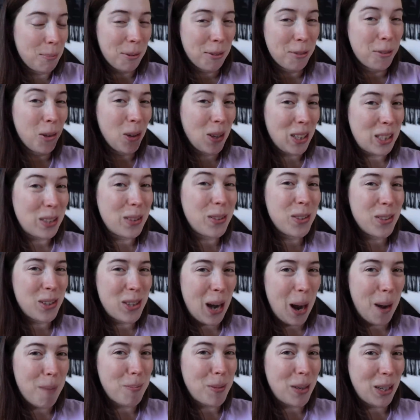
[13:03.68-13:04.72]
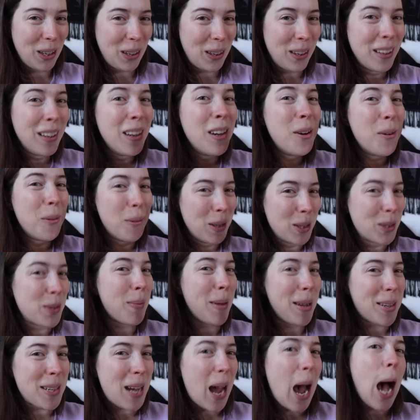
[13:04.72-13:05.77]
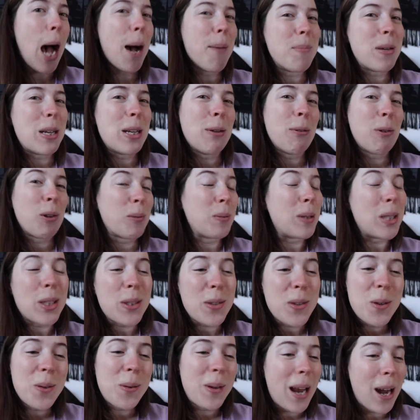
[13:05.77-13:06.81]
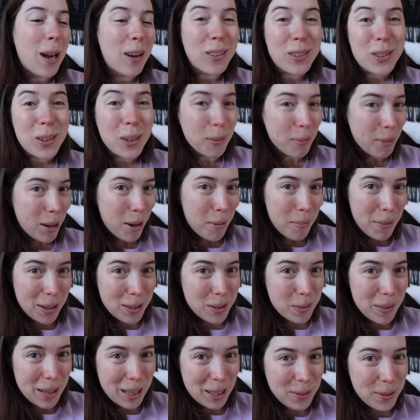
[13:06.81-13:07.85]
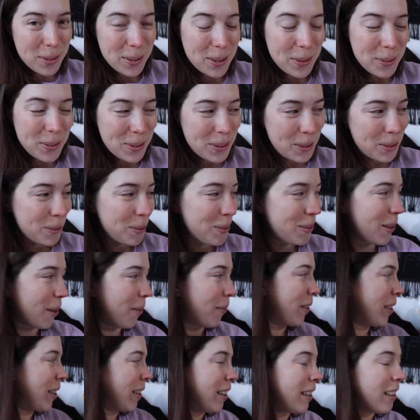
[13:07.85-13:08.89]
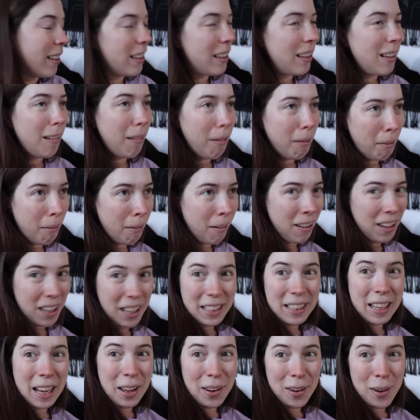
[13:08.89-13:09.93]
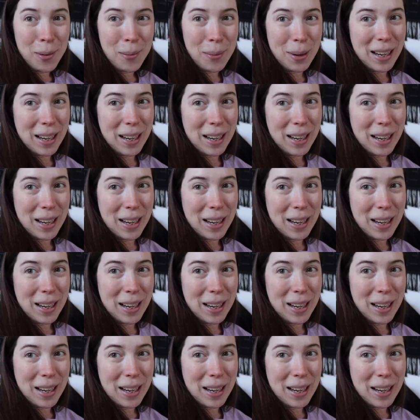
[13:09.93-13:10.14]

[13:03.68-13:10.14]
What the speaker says: before each chapter what's about to happen or which new character we're about to be introduced to. So, oh, I cannot